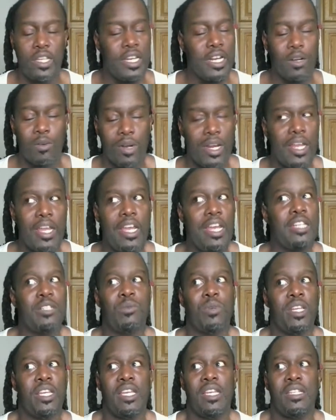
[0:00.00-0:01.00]
enraged
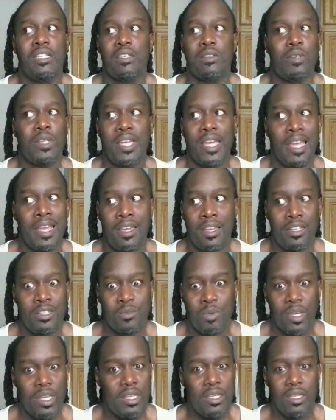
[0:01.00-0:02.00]
when he can't get his
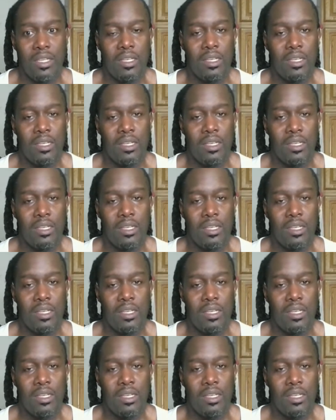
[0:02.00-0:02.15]
way?